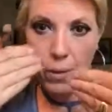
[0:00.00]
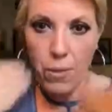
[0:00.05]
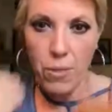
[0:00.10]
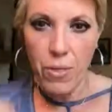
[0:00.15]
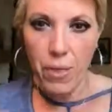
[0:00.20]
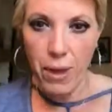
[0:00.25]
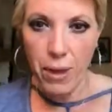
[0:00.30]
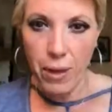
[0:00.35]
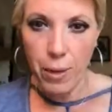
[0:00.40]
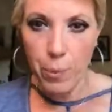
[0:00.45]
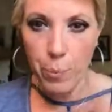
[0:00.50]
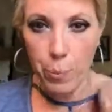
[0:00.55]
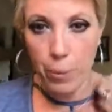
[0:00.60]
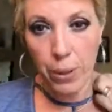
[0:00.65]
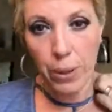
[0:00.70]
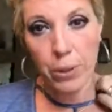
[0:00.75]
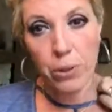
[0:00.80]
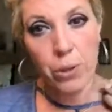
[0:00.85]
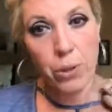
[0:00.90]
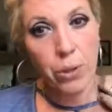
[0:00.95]
thin
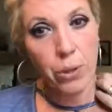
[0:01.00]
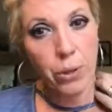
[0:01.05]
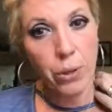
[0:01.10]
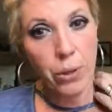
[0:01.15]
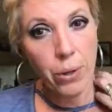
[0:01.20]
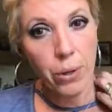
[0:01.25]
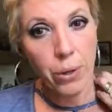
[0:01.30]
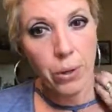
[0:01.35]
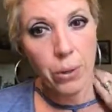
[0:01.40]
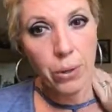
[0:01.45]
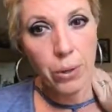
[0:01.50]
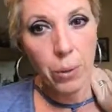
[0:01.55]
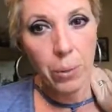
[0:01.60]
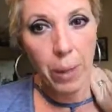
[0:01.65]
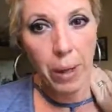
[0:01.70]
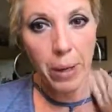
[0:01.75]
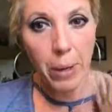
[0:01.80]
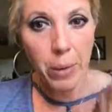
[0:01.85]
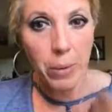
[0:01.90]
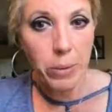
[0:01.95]
bridge to
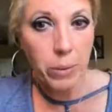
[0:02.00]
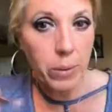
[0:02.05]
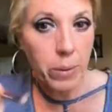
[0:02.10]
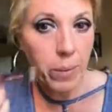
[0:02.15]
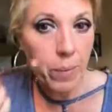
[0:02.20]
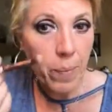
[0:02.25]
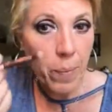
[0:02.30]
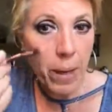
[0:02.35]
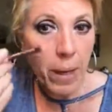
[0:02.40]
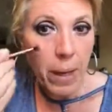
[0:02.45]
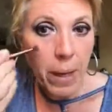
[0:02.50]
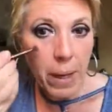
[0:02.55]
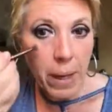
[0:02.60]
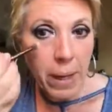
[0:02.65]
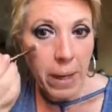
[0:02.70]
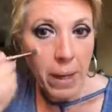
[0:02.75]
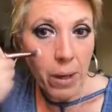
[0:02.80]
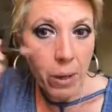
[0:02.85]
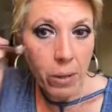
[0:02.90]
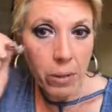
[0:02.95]
my nose.
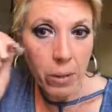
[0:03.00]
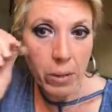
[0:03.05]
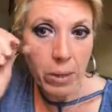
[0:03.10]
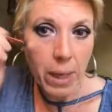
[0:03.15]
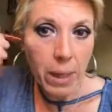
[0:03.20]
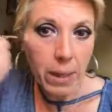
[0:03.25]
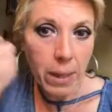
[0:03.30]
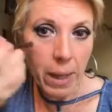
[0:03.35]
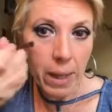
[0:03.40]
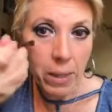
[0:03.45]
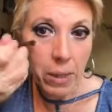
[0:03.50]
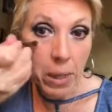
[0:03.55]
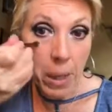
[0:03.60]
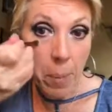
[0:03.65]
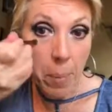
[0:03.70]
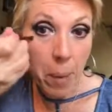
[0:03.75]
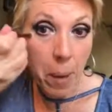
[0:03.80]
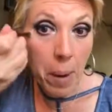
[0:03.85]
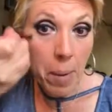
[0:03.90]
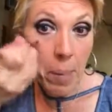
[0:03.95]
Can also take the edge of
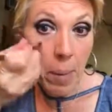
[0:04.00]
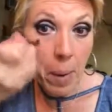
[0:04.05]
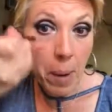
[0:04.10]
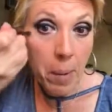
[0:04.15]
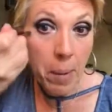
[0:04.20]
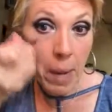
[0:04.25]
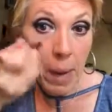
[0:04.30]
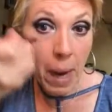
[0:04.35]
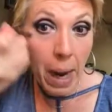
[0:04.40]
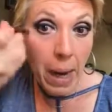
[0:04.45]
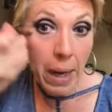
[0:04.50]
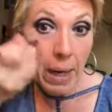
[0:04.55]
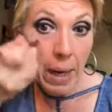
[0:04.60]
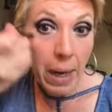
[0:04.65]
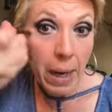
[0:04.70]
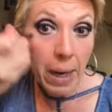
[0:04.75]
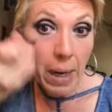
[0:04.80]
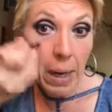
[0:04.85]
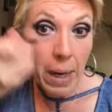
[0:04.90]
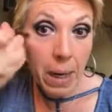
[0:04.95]
that pom-pom and
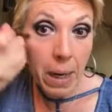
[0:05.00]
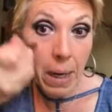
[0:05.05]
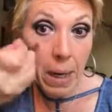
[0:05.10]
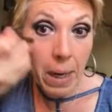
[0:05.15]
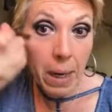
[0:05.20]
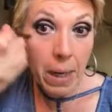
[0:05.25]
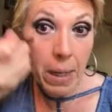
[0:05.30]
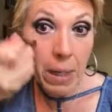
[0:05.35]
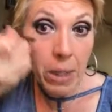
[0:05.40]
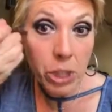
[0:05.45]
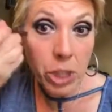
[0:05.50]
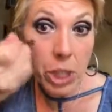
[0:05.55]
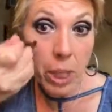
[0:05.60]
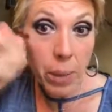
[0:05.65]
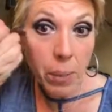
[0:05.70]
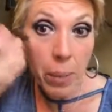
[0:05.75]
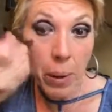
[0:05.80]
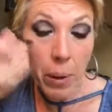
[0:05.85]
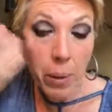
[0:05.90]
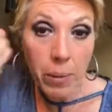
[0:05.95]
highlight
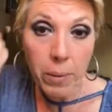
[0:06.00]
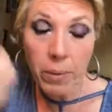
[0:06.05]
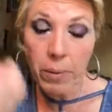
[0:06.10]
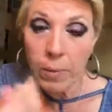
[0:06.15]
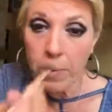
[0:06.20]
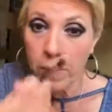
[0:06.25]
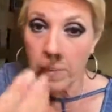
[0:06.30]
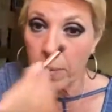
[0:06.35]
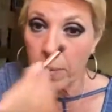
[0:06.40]
cheekbone.